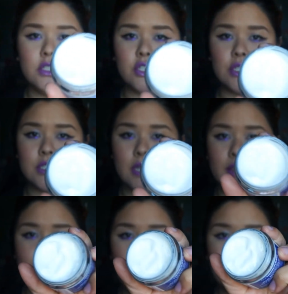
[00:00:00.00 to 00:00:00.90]
Just looks
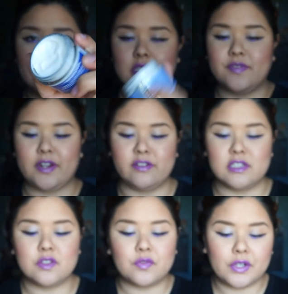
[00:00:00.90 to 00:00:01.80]
like that. It's
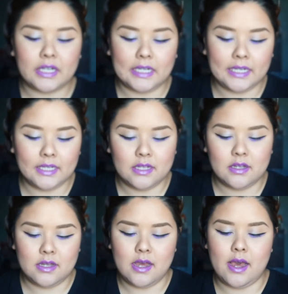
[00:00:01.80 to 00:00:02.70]
fragrance free,
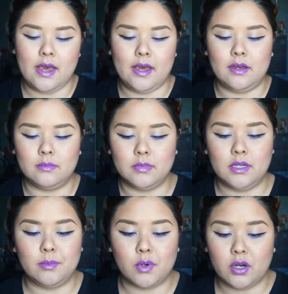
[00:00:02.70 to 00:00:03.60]

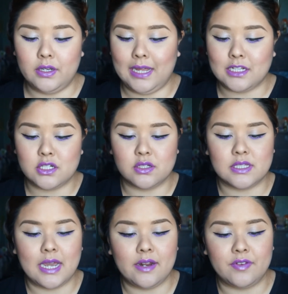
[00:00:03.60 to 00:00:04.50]
more on the natural
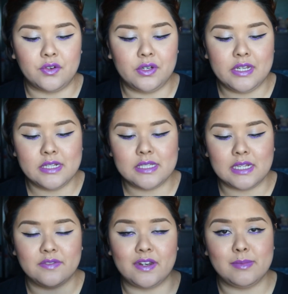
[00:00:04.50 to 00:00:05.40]
side of ingredients,
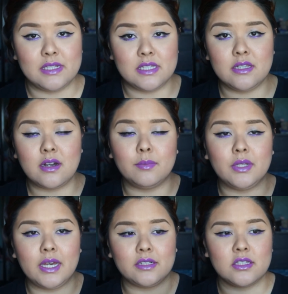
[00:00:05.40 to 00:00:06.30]
has a vitamin C
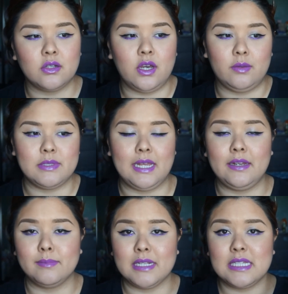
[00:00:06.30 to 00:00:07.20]
complex, so it helps
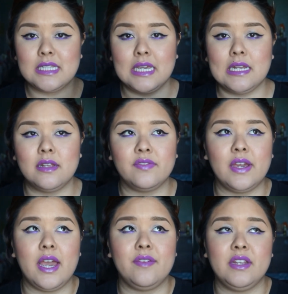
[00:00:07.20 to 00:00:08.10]
lighten my skin. If
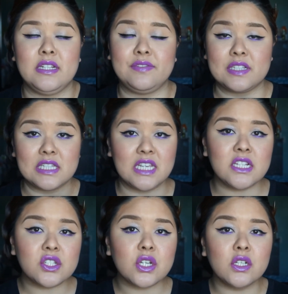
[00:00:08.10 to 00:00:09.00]
I have uneven
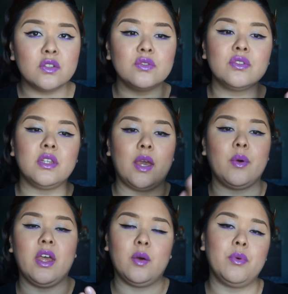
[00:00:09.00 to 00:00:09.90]
skin tone, that
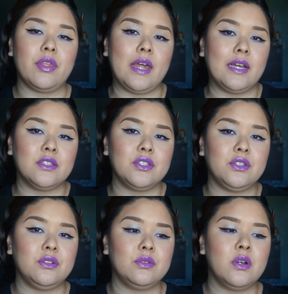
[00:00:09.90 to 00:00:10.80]
will help with that
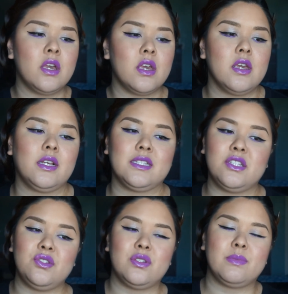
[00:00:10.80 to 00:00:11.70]
too, because I
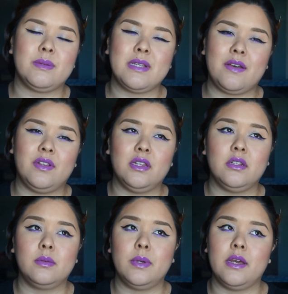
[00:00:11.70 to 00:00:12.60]
do sometimes have a
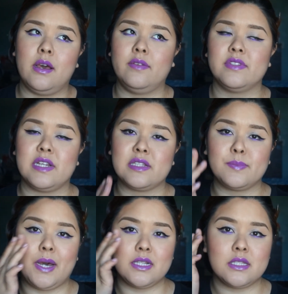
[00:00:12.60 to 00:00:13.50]
little bit of
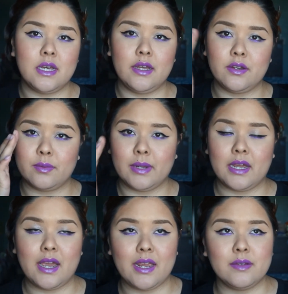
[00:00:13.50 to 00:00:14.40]
sunspots under my
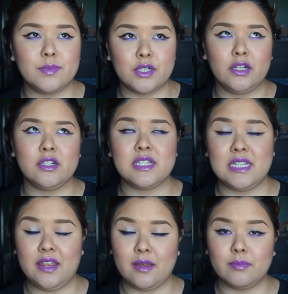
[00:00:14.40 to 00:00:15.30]
eye. I'm starting to
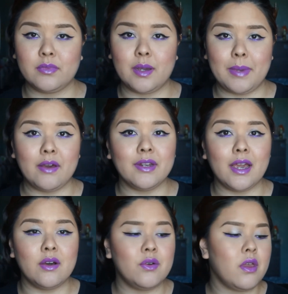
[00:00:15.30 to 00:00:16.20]
see them come out
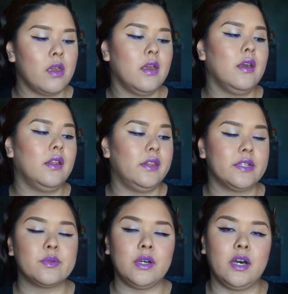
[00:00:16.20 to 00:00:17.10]
now.
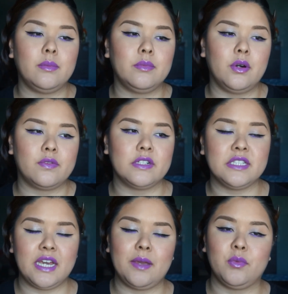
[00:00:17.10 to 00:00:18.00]
This will help over
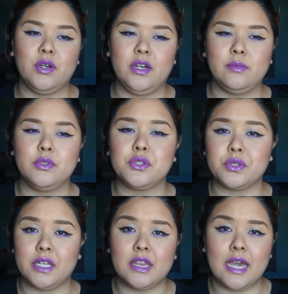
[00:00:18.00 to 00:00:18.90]
time, will help
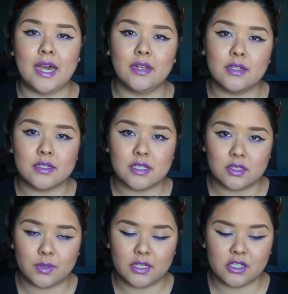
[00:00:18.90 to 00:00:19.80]
treat that
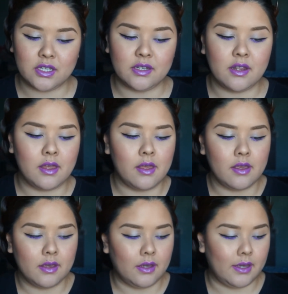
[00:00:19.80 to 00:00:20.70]
situation
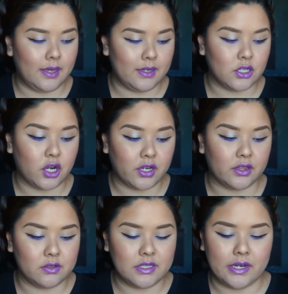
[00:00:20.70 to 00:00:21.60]
and
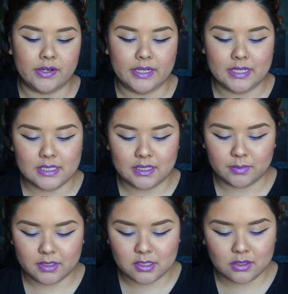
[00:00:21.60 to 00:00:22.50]
target those areas
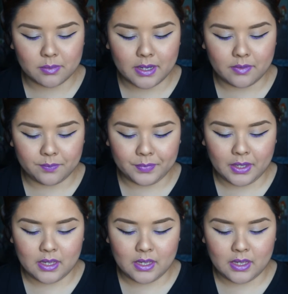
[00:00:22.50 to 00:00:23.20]
I'm concerned about.